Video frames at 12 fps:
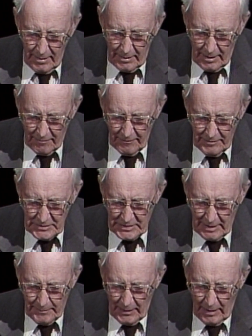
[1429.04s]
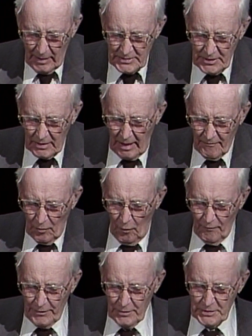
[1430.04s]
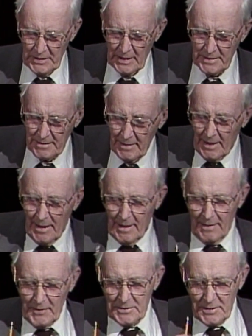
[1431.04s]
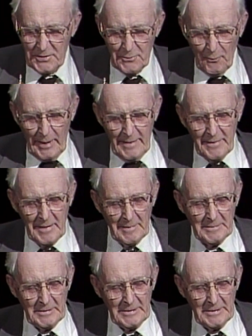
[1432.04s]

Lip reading: cover is kapar. It's to cover over your sins. And this is the way the